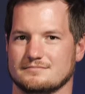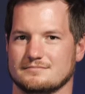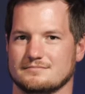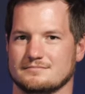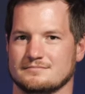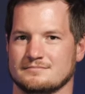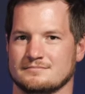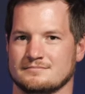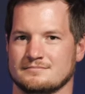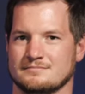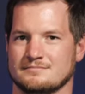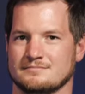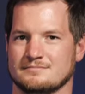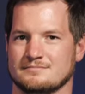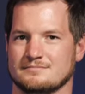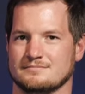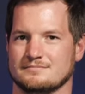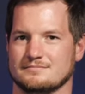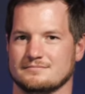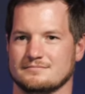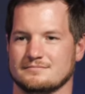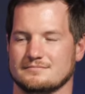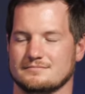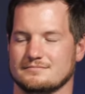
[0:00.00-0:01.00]

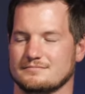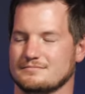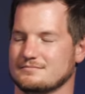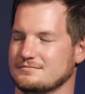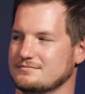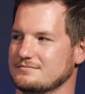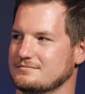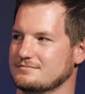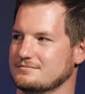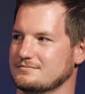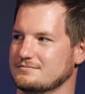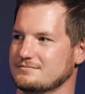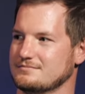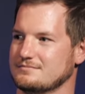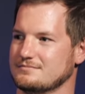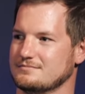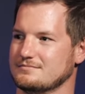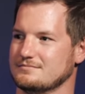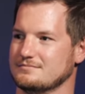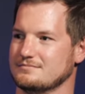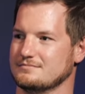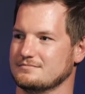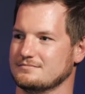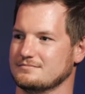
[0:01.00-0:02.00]

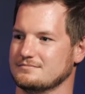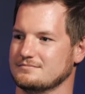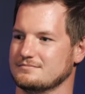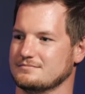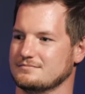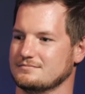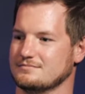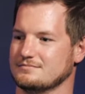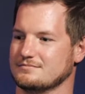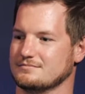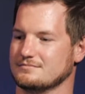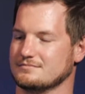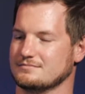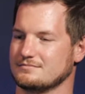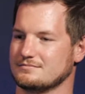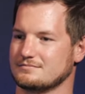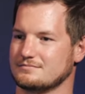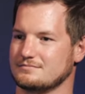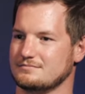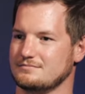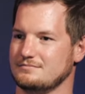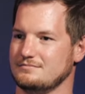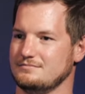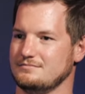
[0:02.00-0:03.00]

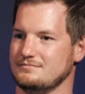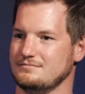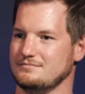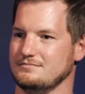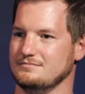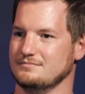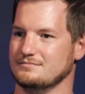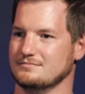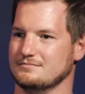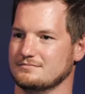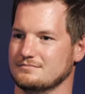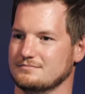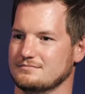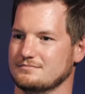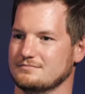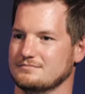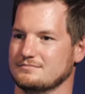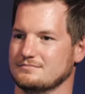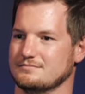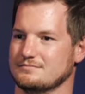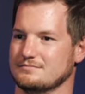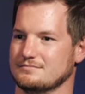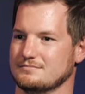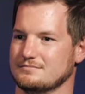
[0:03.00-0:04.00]

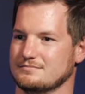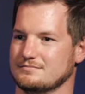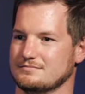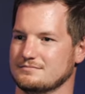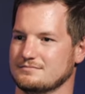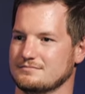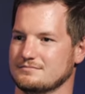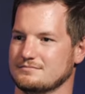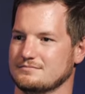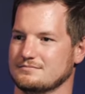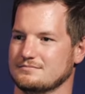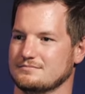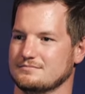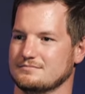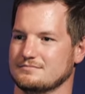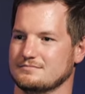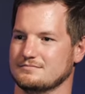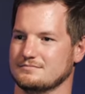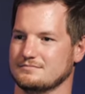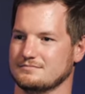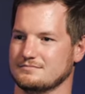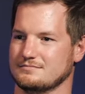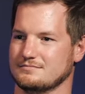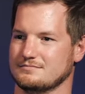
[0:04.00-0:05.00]

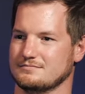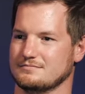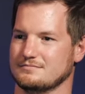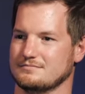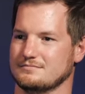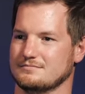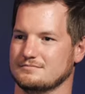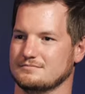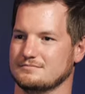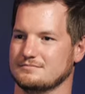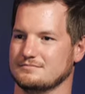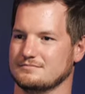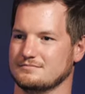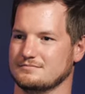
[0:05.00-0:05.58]
The person shown says nothing.